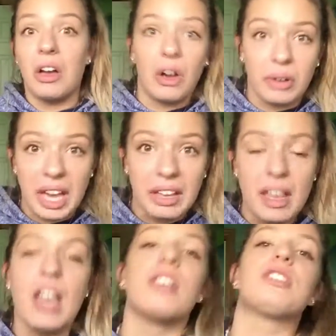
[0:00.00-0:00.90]
Okay?
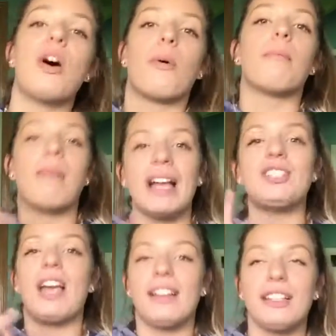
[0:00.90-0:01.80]
So my
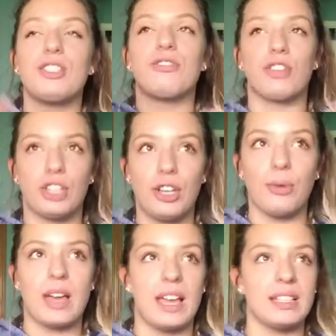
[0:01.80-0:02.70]
challenge for
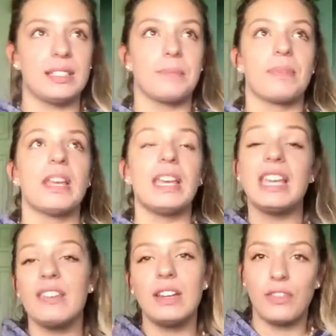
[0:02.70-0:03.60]
you is,
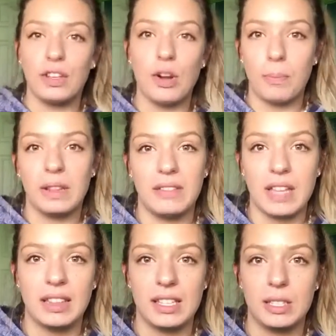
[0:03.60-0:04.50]
even if you don't believe
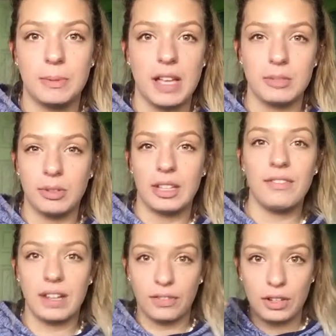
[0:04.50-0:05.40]
that this is possible,
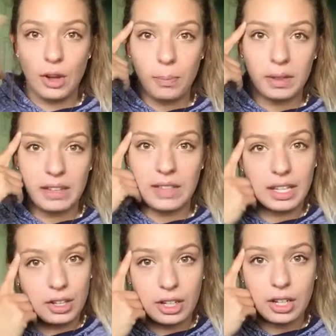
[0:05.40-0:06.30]
even if you don't believe
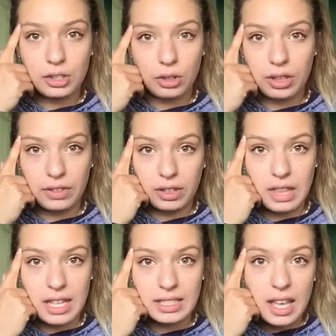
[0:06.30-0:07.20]
that you're in control of your
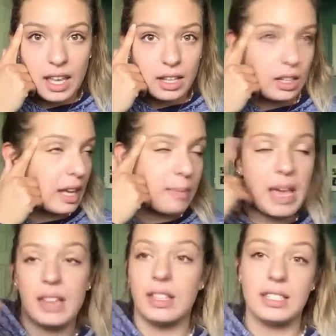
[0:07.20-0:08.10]
thoughts, you're like,
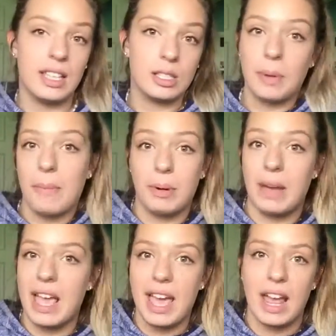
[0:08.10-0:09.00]
man, these things pop in my head.